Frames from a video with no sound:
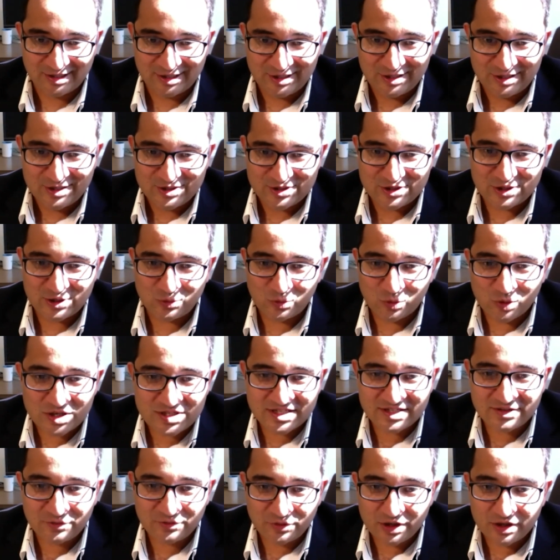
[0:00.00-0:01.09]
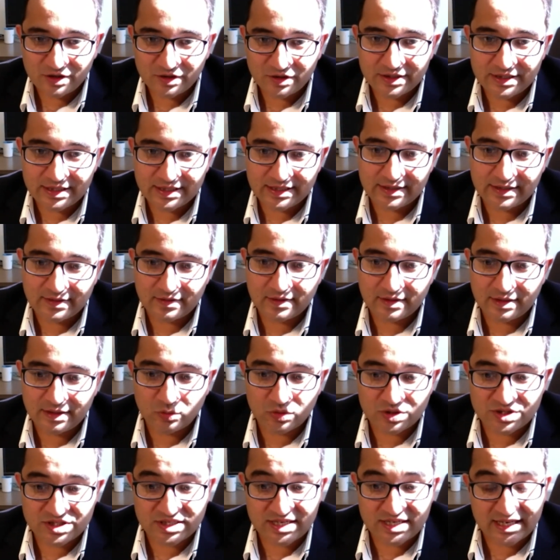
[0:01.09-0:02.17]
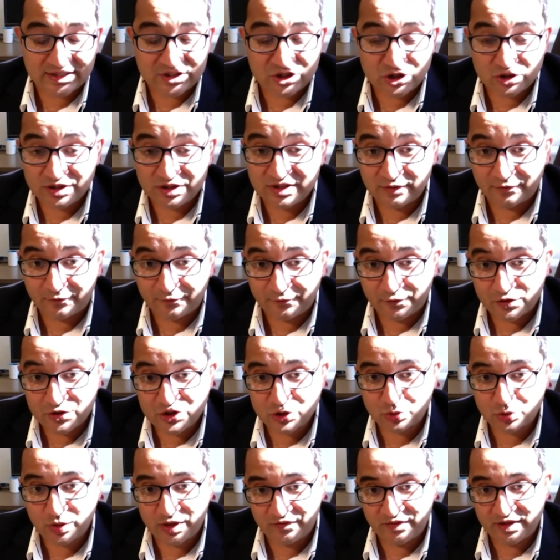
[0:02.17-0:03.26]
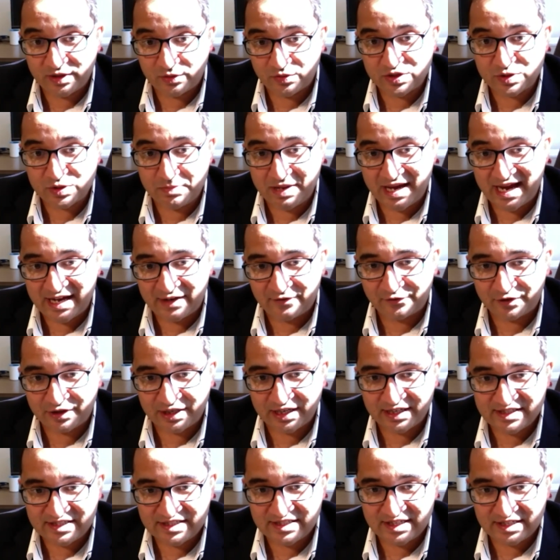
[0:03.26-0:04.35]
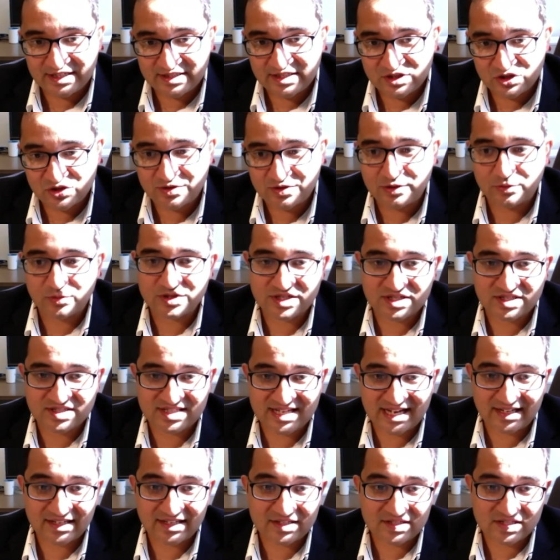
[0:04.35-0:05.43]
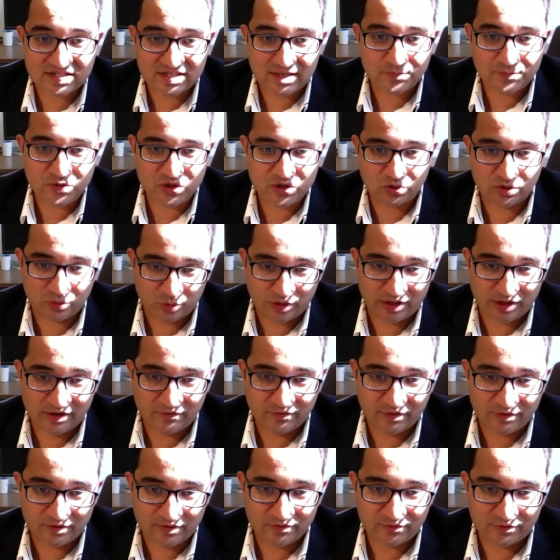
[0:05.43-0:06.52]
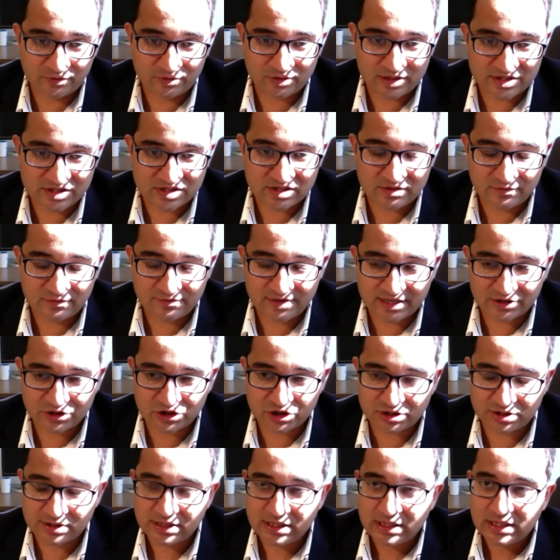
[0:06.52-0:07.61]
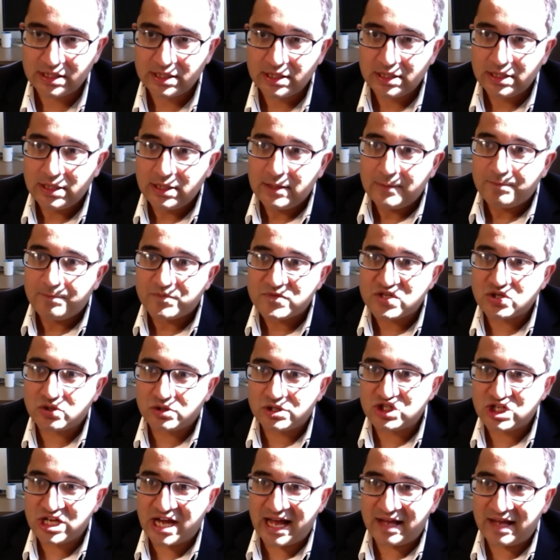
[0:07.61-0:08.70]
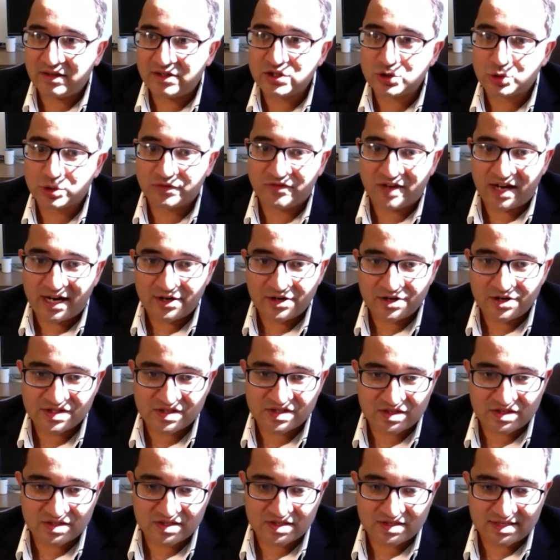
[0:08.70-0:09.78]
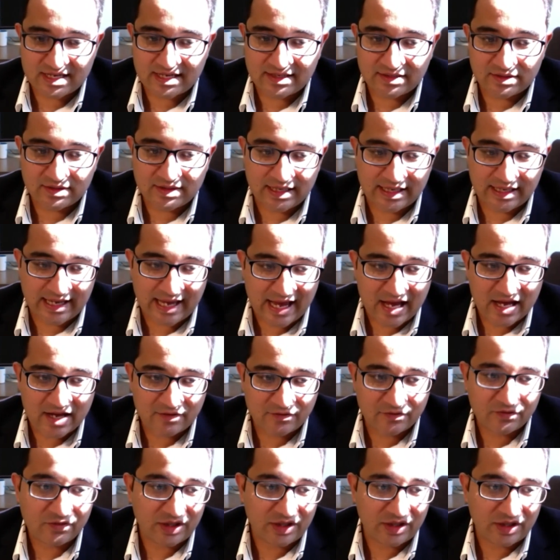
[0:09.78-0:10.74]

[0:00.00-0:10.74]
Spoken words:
So it wasn't actually the first wave that was bad for 1918 strain. It was a second subsequent wave of influenza infection. So the challenge with viruses is that they have